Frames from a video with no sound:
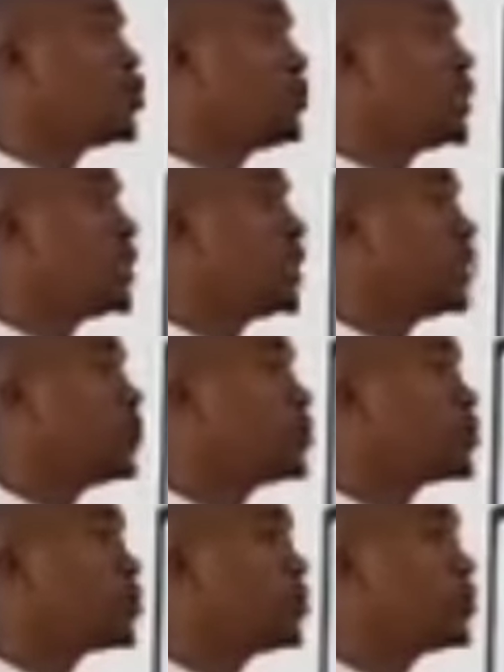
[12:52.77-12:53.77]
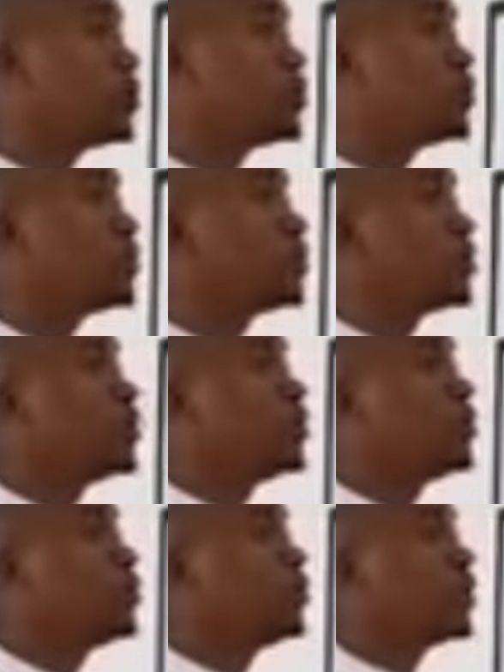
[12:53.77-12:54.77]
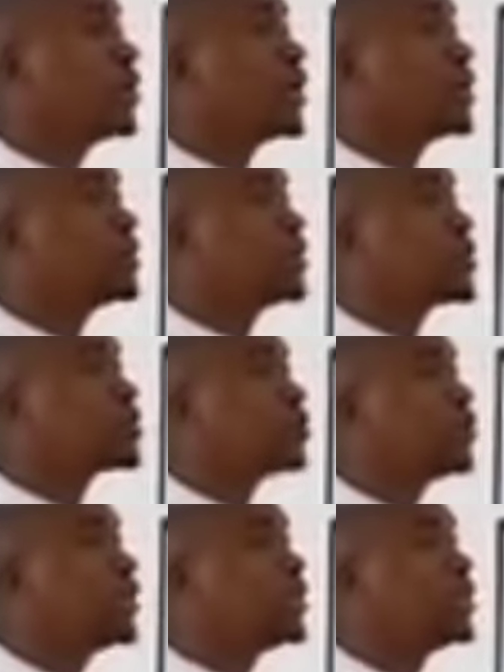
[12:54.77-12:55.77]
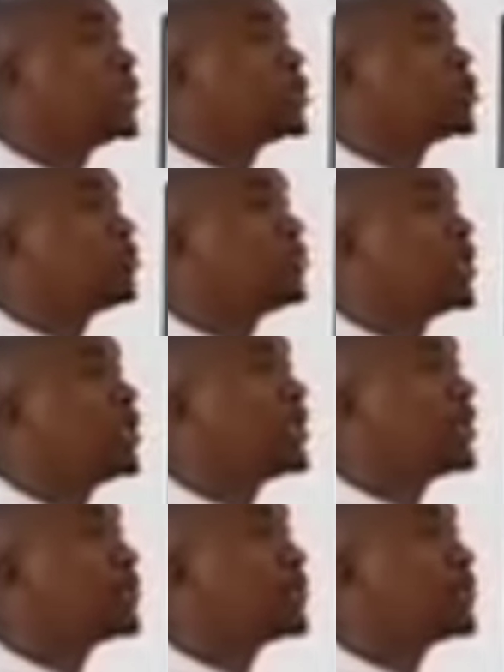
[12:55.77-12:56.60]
media also, you know, we can just call it digital media.